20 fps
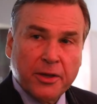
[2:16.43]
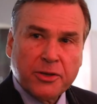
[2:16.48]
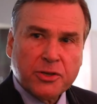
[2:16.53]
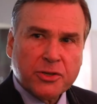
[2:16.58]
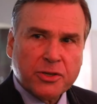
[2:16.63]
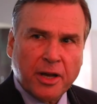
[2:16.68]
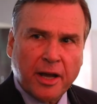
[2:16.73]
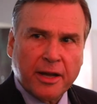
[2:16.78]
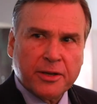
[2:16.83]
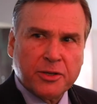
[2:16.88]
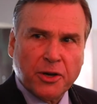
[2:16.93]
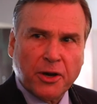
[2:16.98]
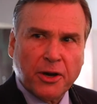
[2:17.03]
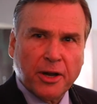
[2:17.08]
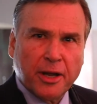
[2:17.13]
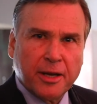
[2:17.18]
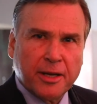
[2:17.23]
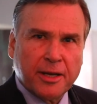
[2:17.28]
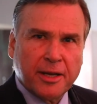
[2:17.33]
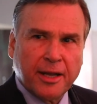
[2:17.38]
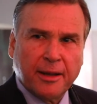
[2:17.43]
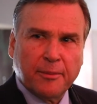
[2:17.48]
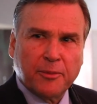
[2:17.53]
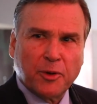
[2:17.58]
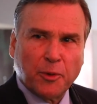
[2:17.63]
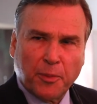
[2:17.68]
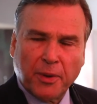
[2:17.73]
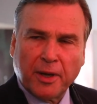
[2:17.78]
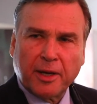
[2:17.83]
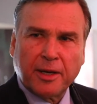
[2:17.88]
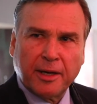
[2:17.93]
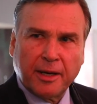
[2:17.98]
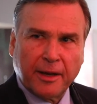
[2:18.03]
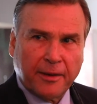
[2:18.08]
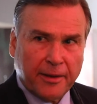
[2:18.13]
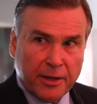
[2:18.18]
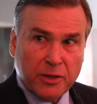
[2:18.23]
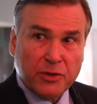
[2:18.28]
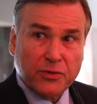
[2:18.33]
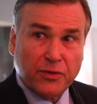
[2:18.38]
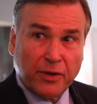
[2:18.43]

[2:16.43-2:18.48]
This Nigerian team depicted in this